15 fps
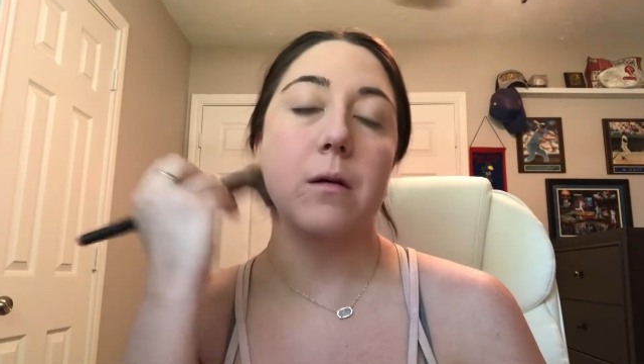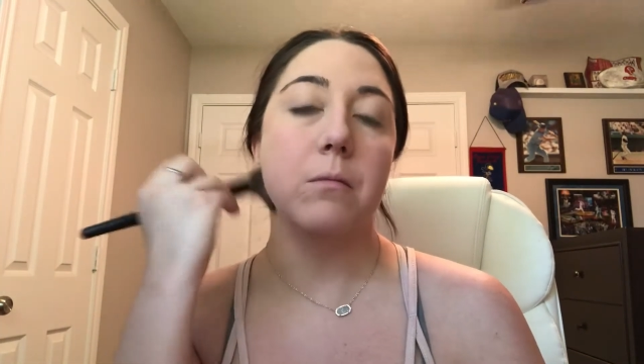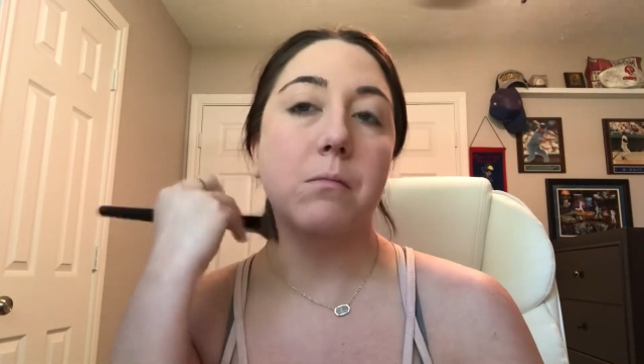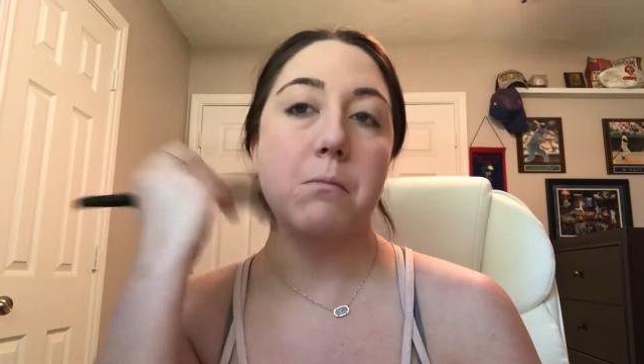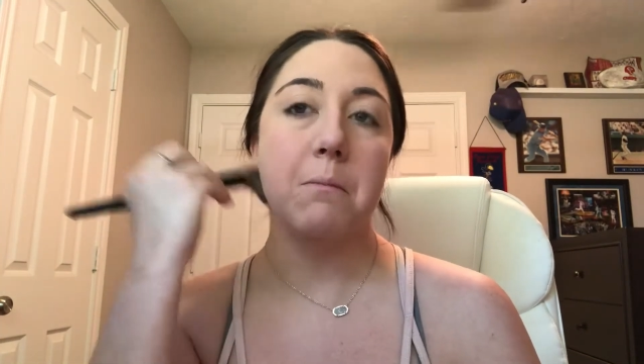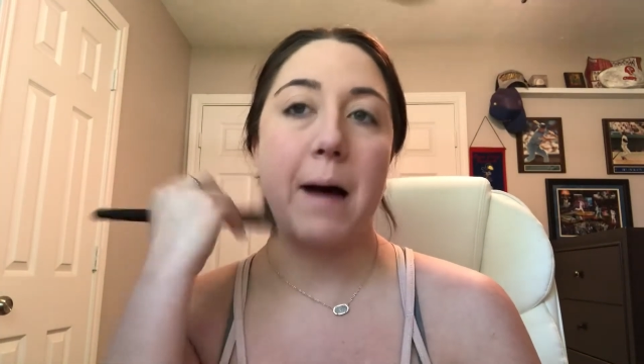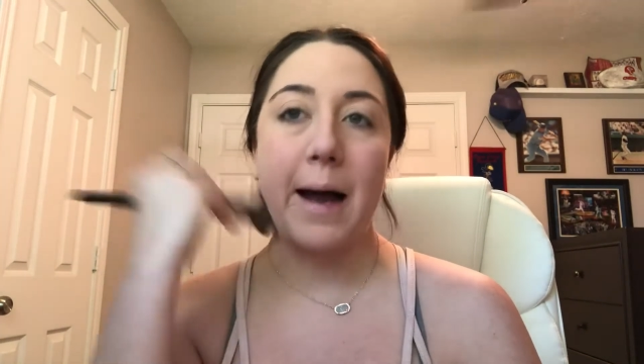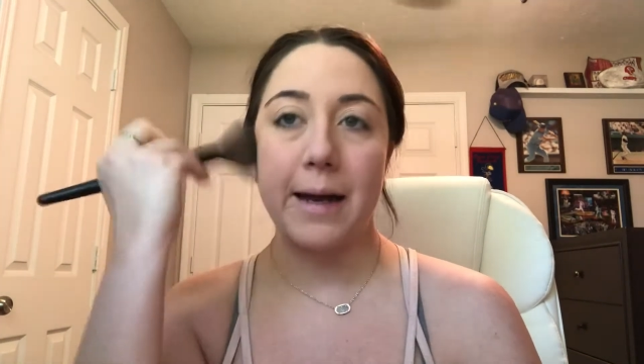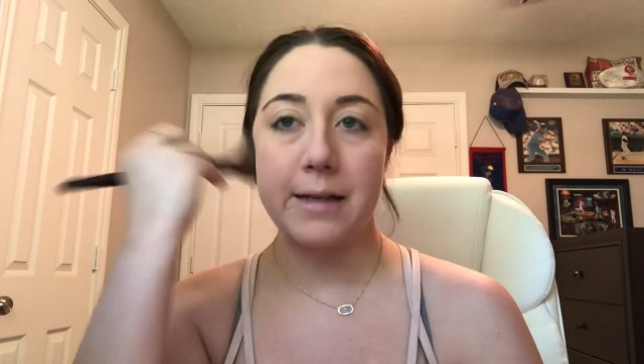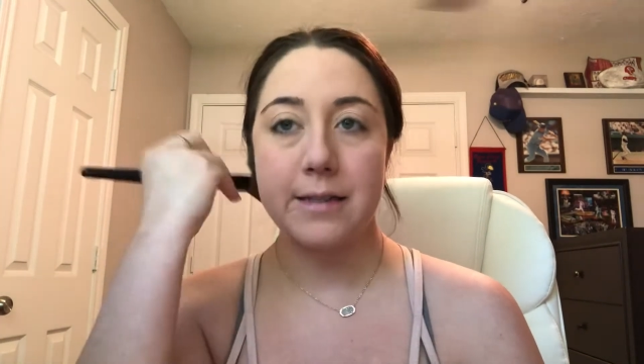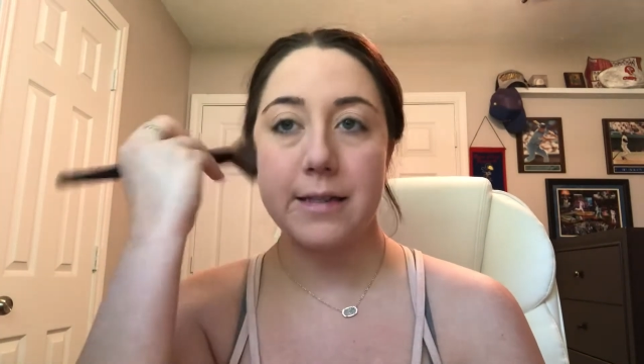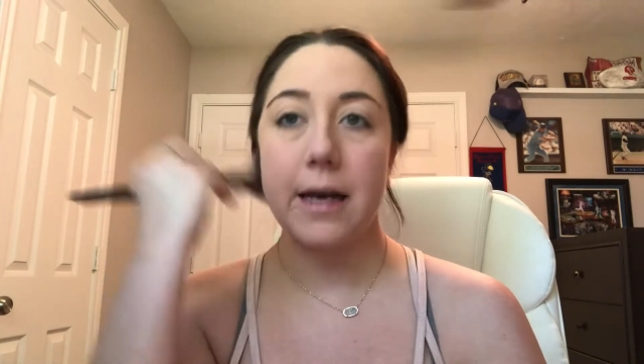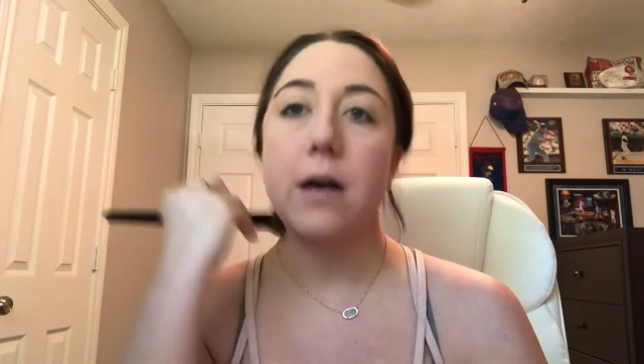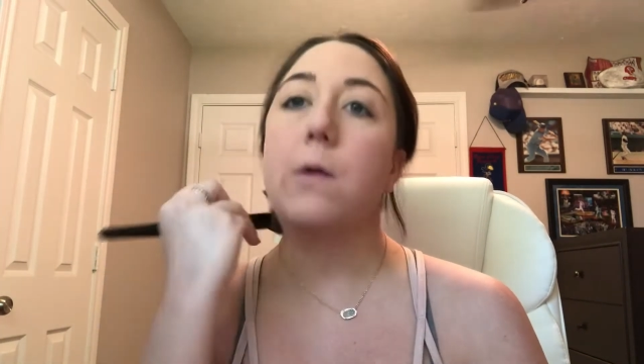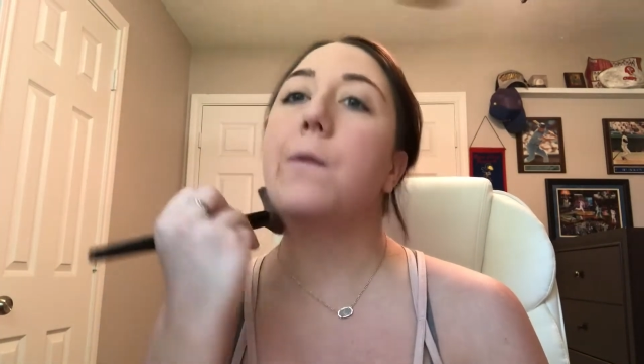
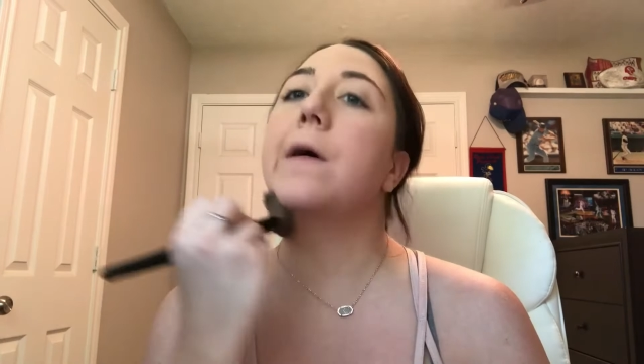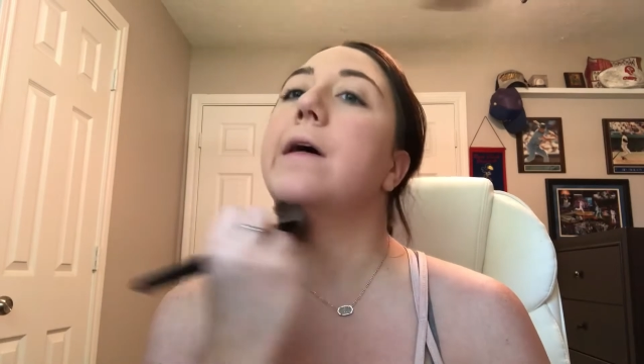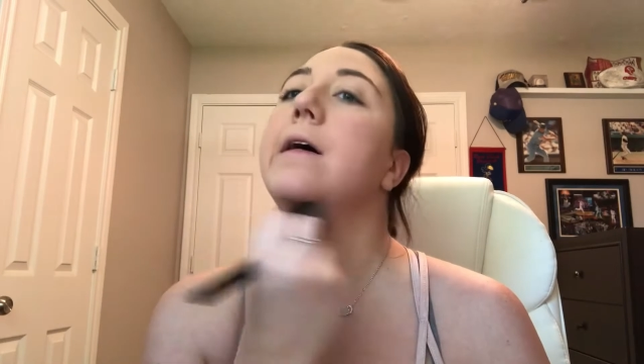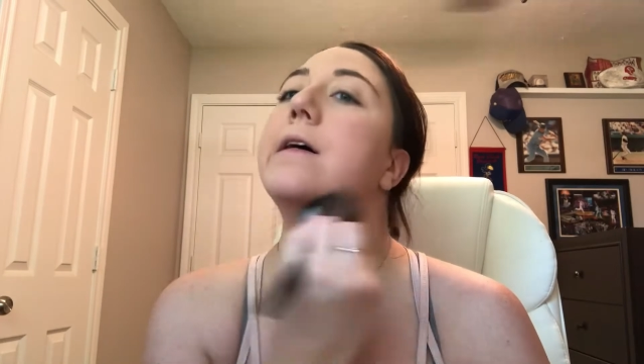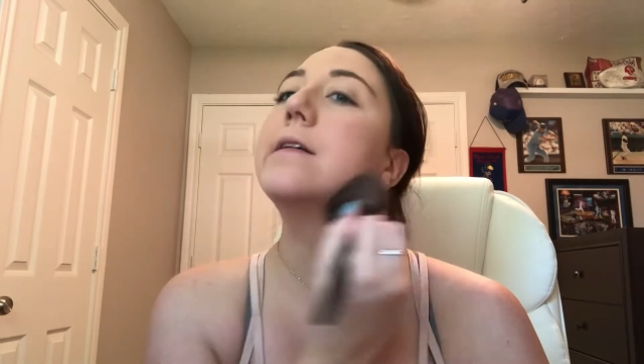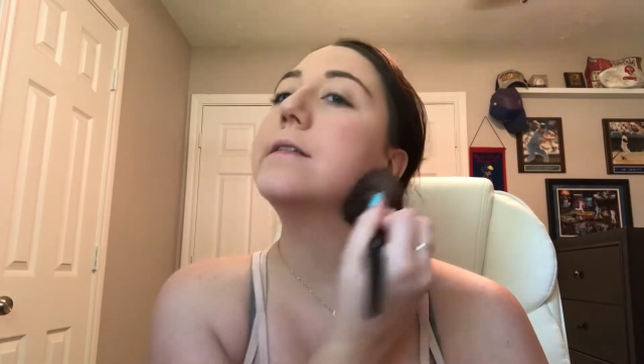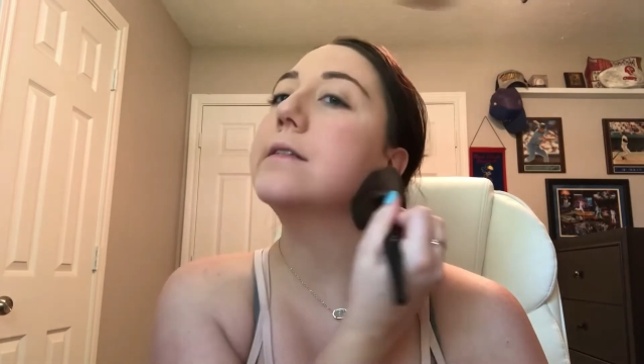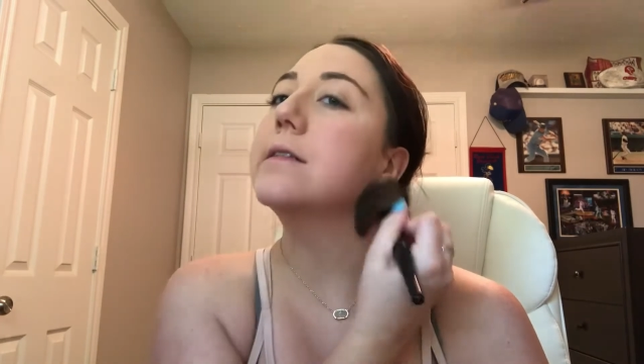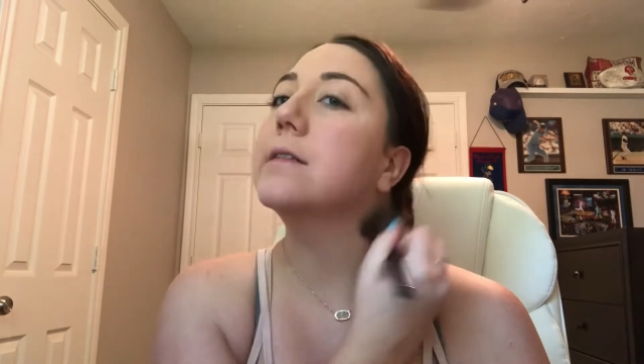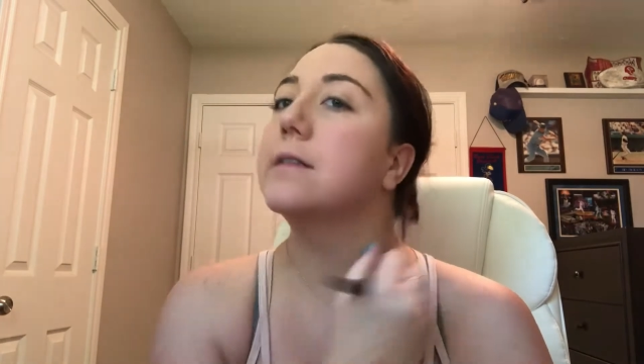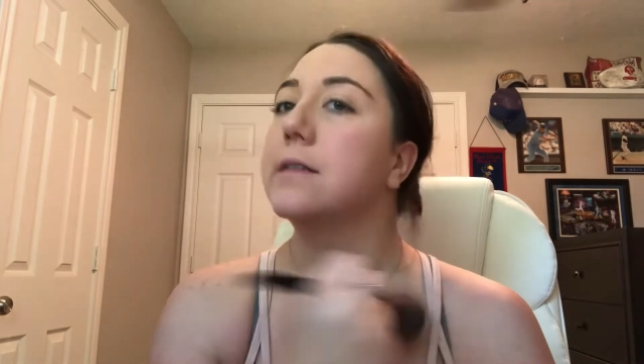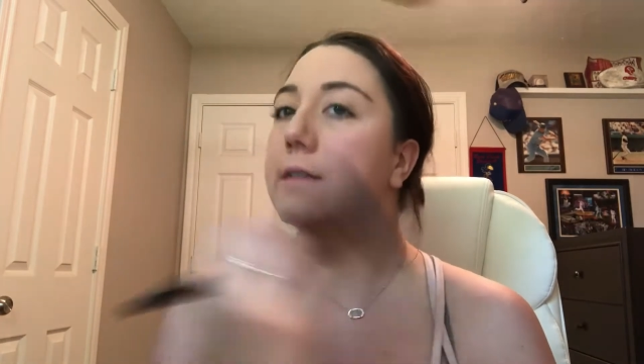mindset-wise,